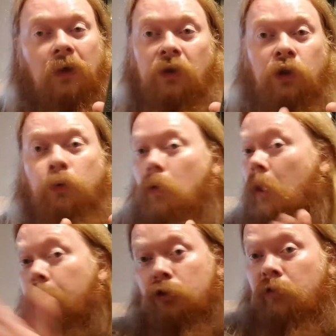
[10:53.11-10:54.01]
you will
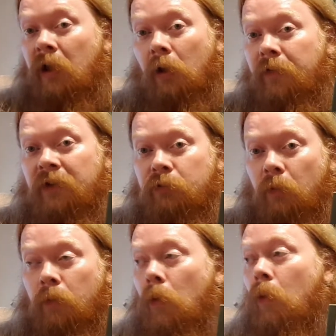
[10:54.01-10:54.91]
go straight off into
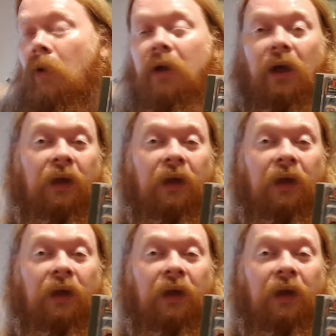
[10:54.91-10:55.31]
a wall,